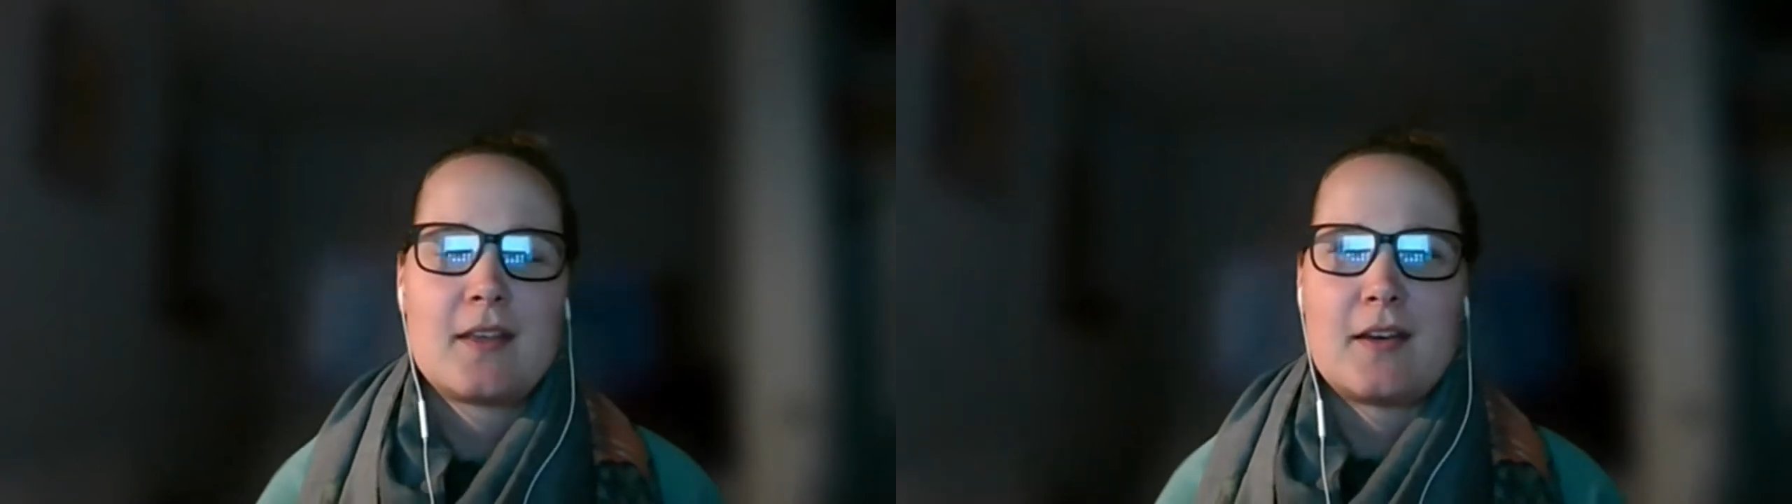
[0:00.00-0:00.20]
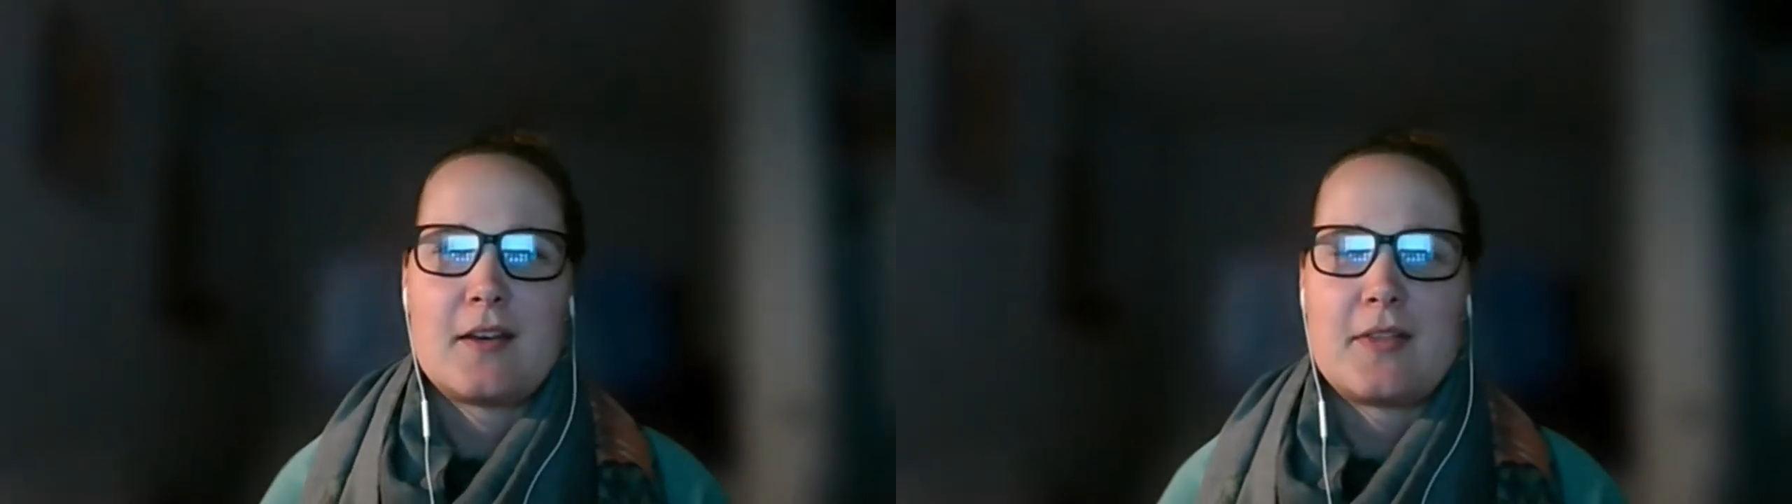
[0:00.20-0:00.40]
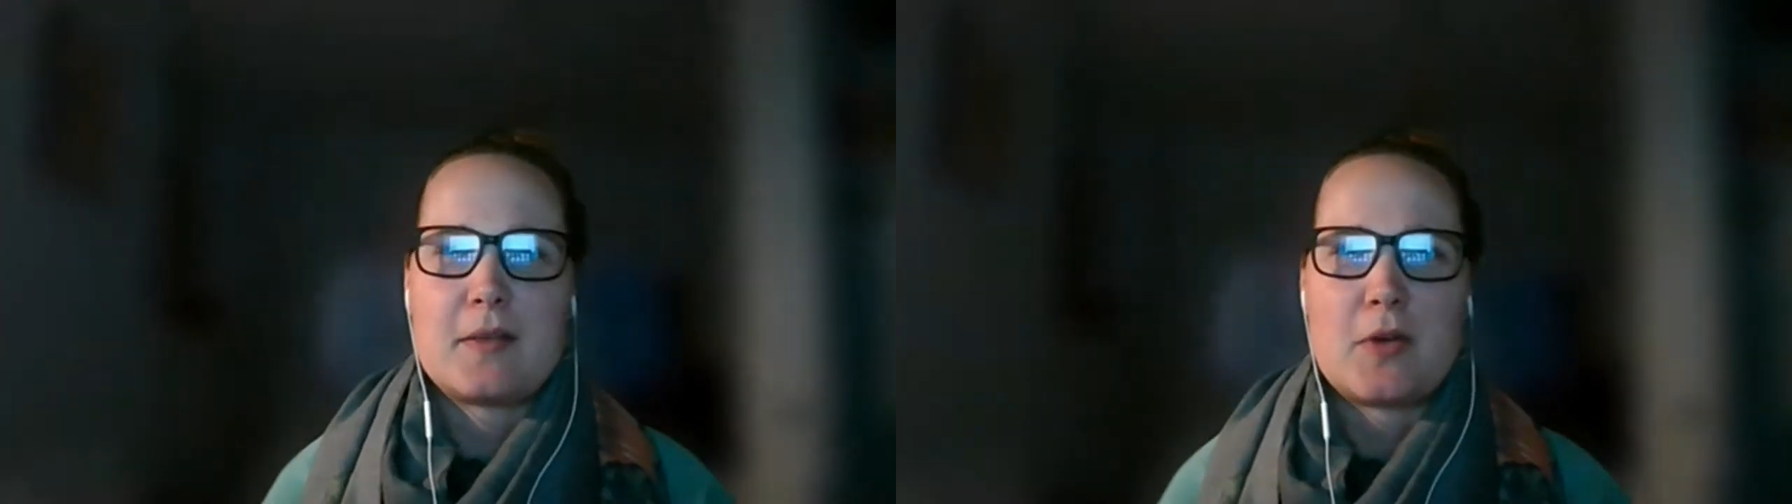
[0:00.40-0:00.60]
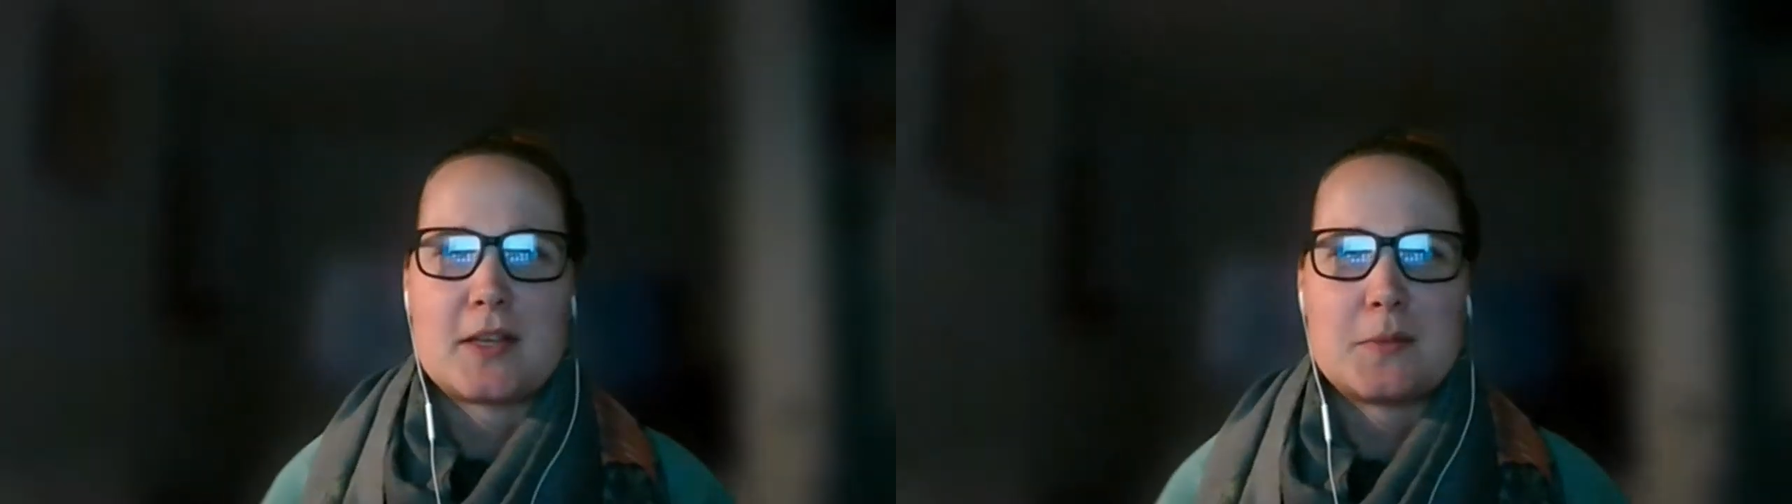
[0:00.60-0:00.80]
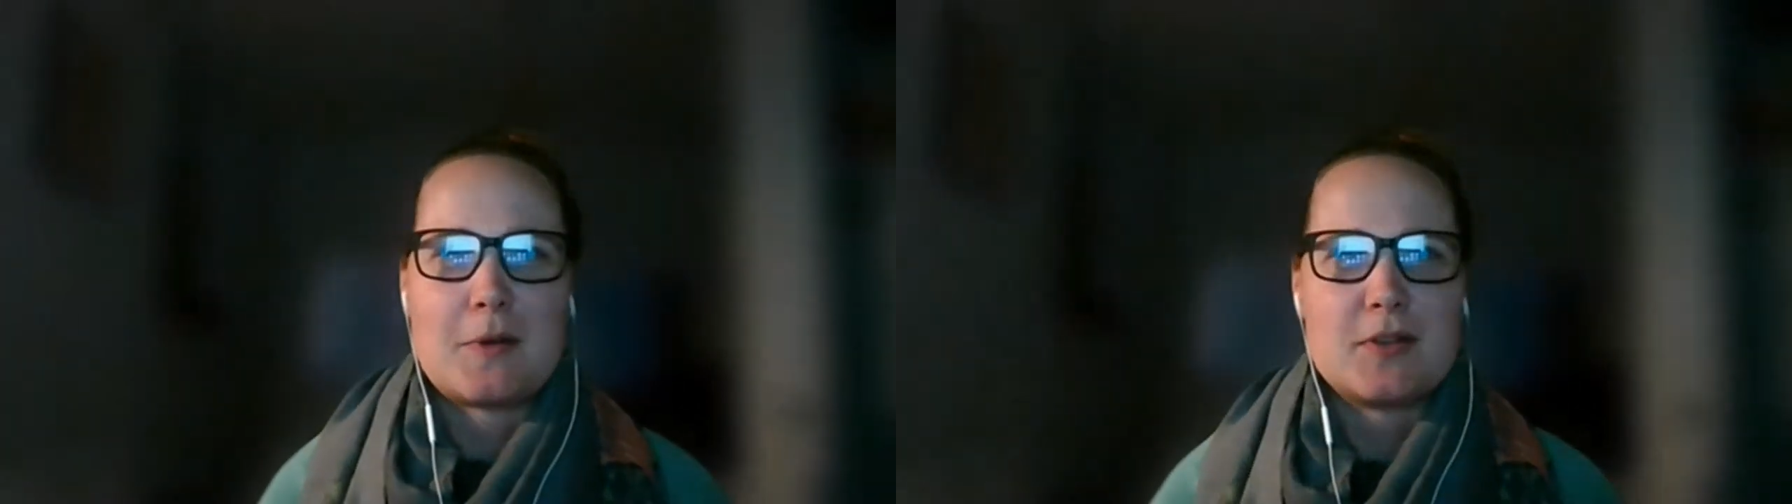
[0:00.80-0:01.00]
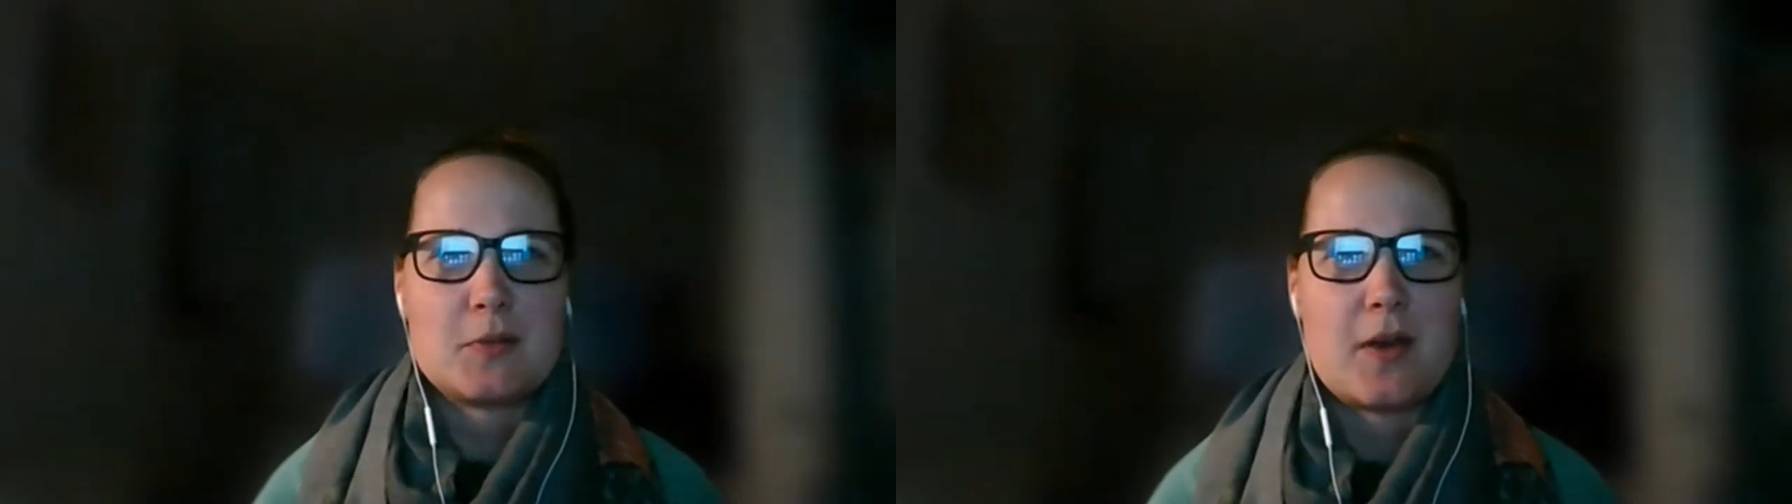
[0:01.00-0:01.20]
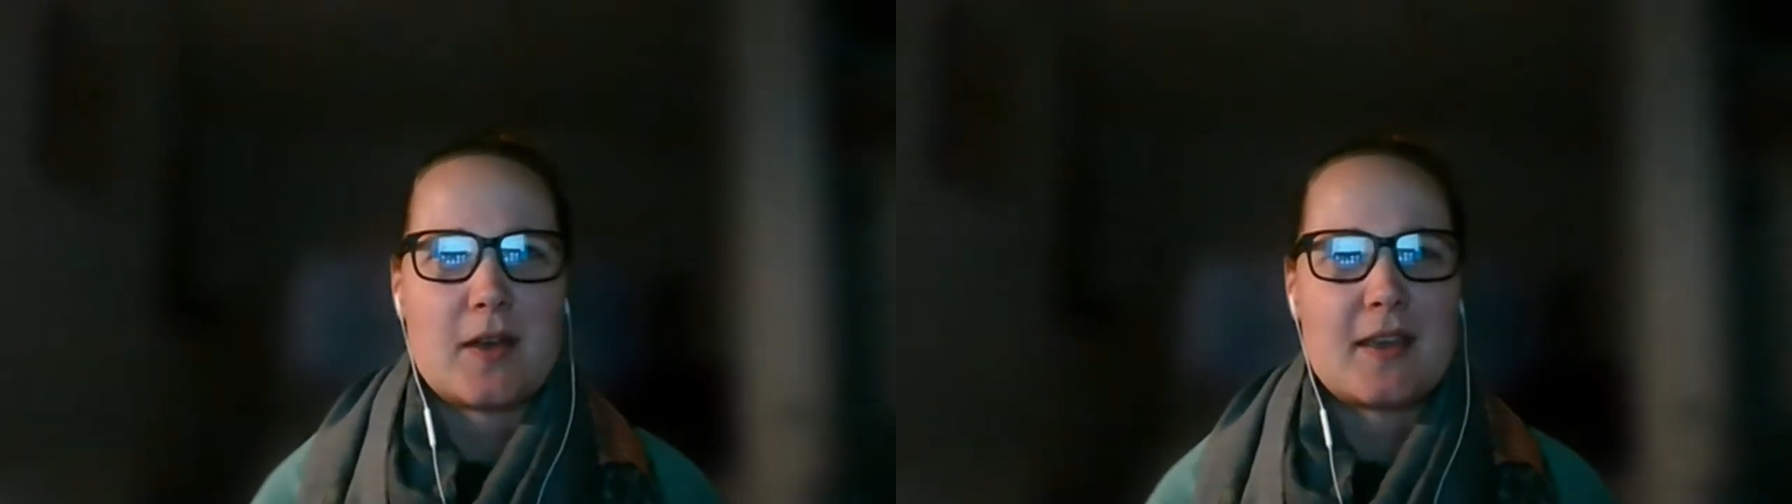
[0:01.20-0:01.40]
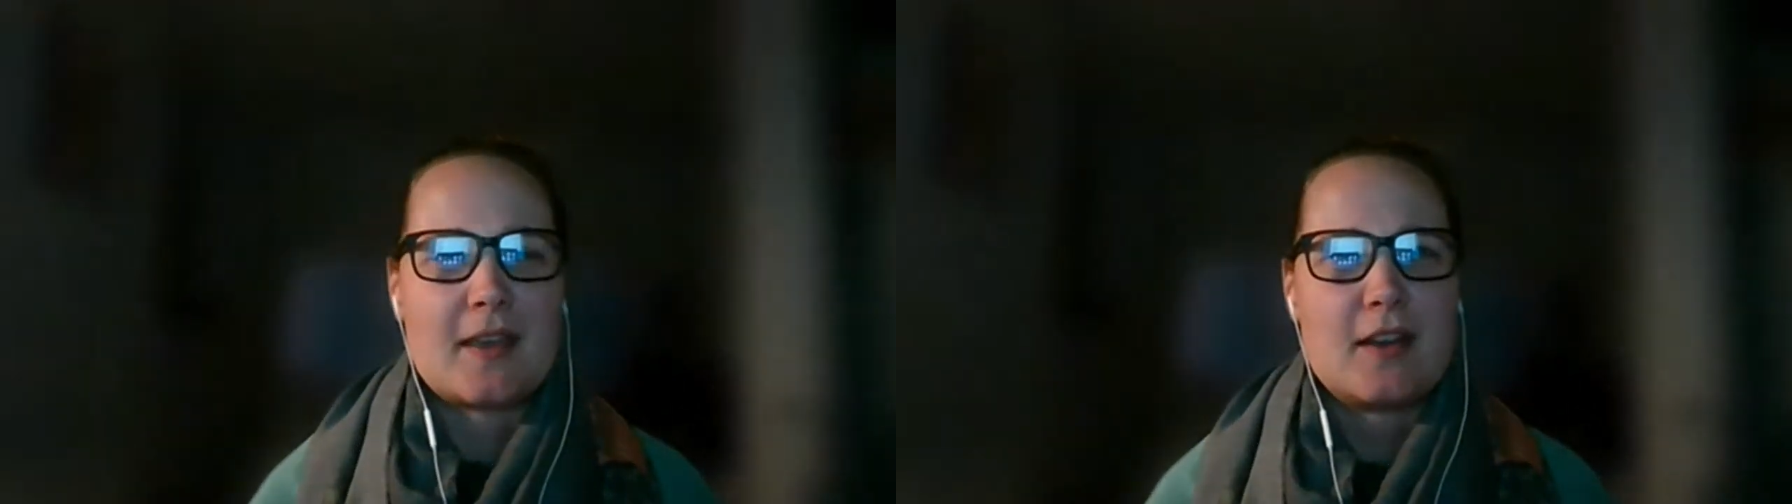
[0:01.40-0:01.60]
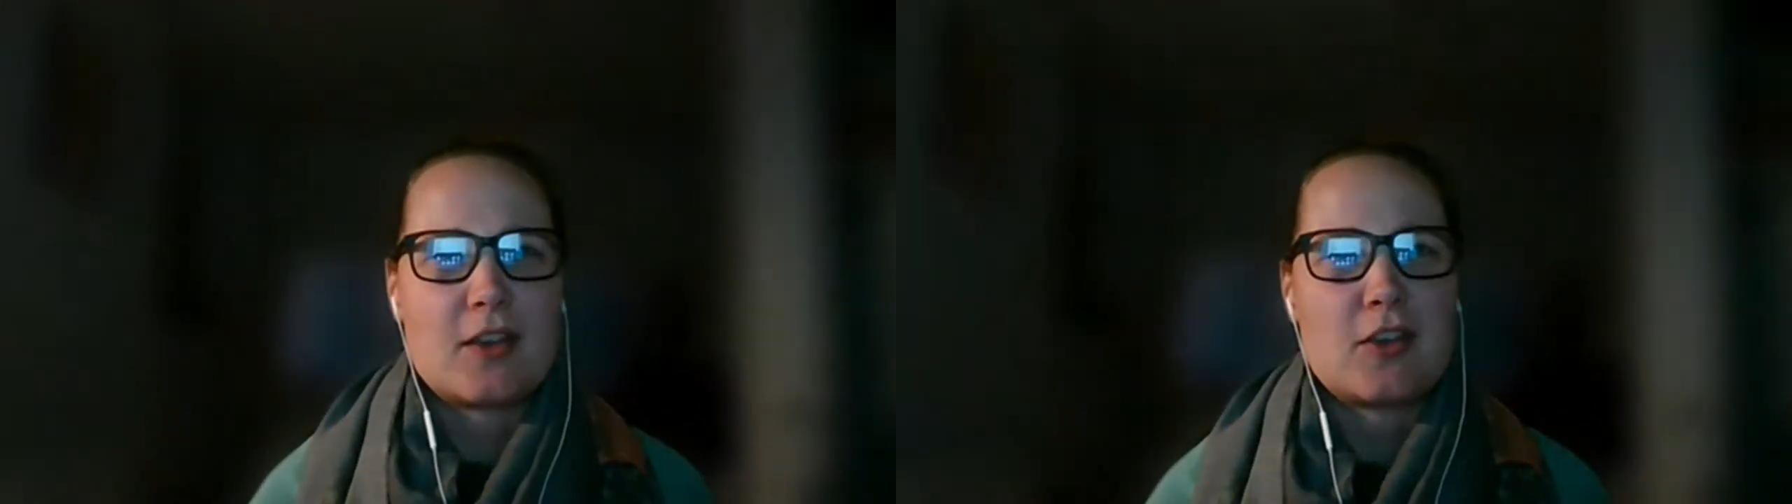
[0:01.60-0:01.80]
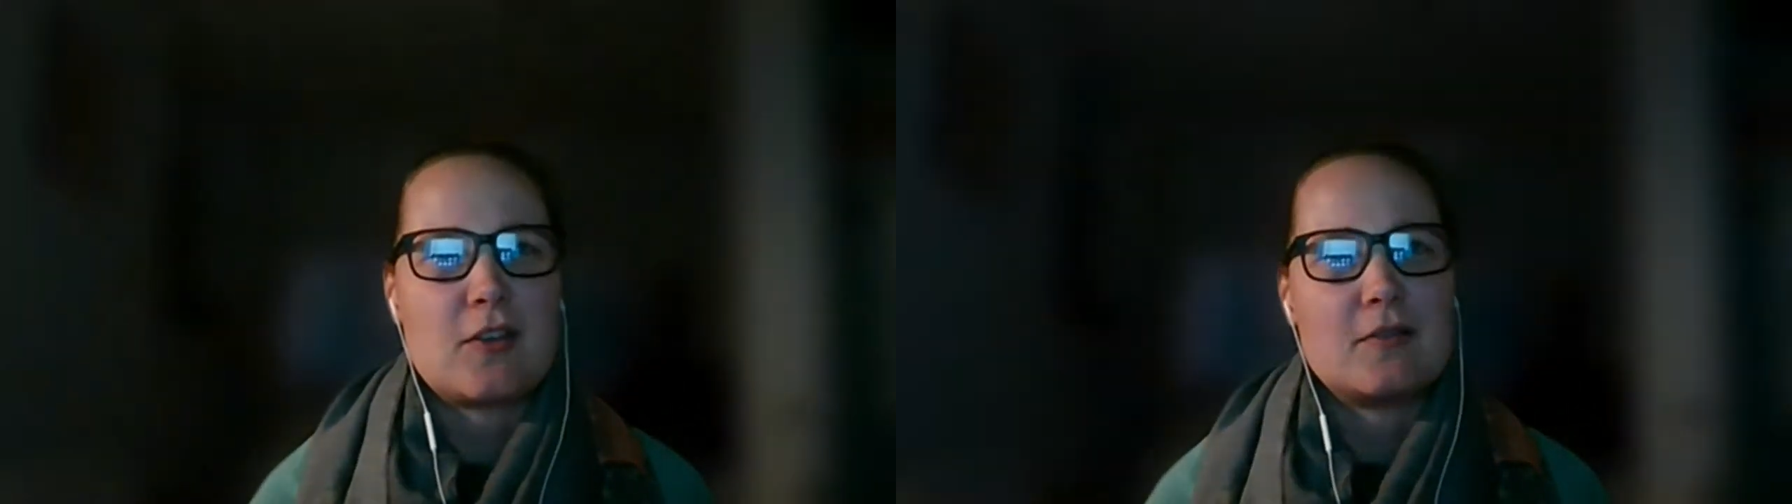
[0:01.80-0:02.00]
I think my experience working in
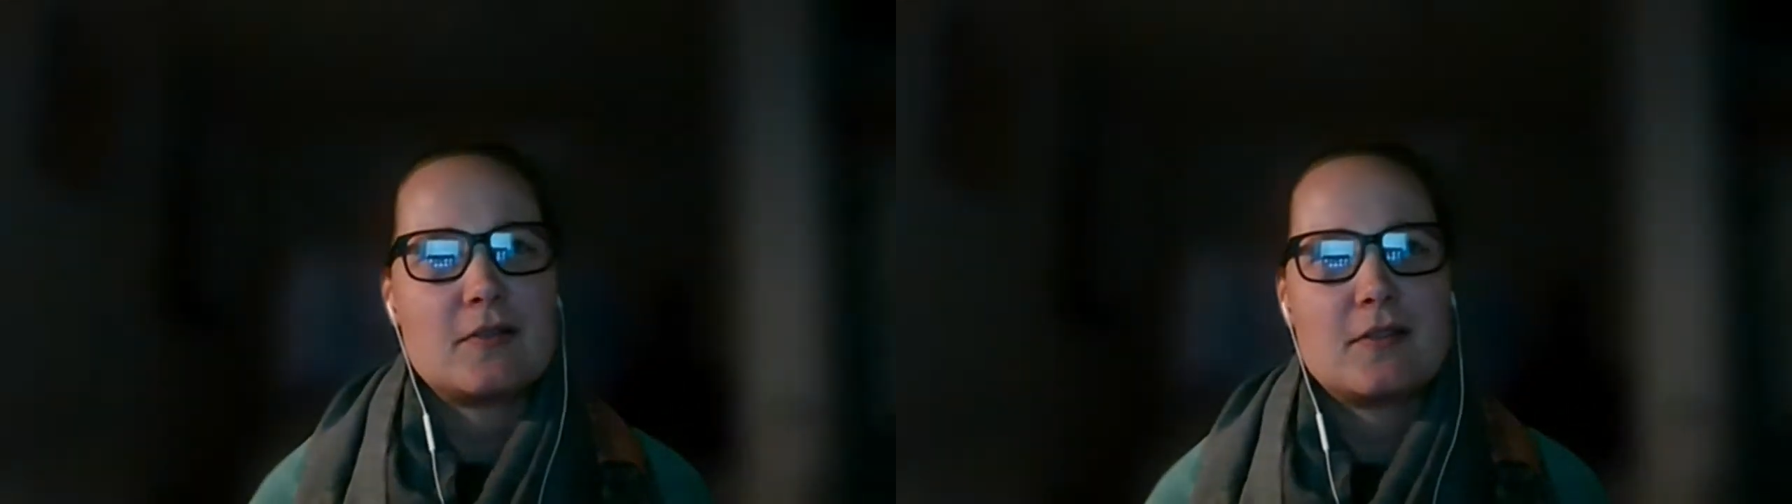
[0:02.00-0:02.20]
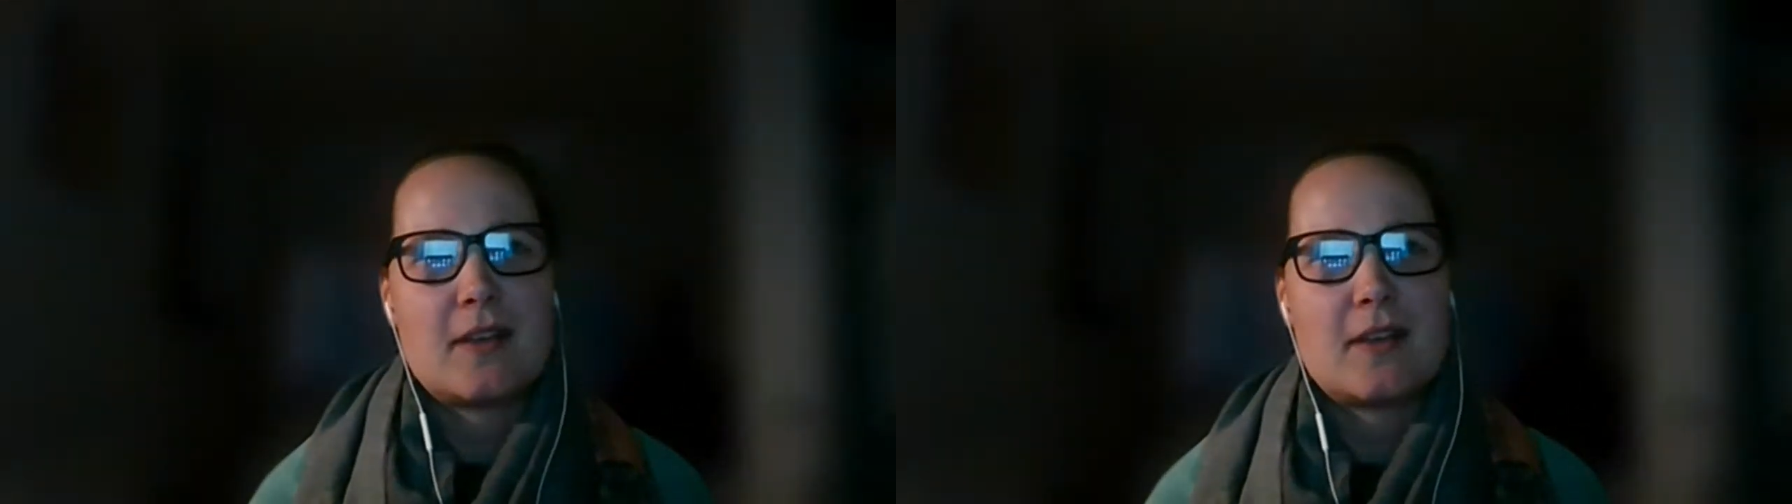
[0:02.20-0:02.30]
acute